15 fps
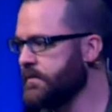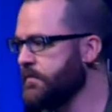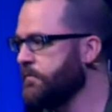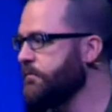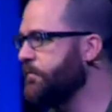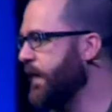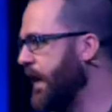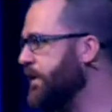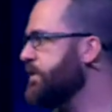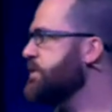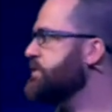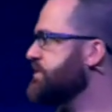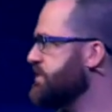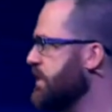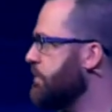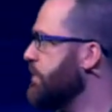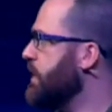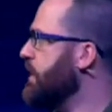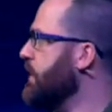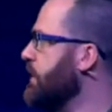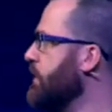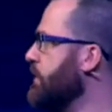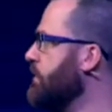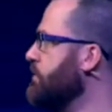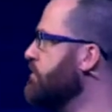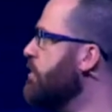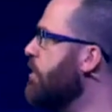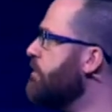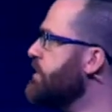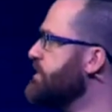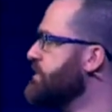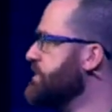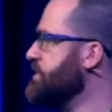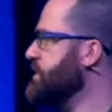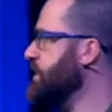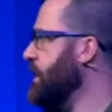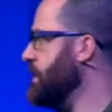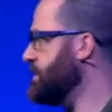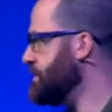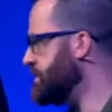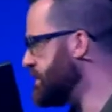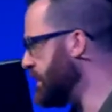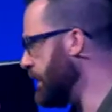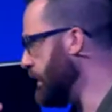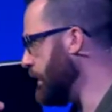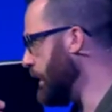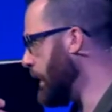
values somebody, notices the unseen.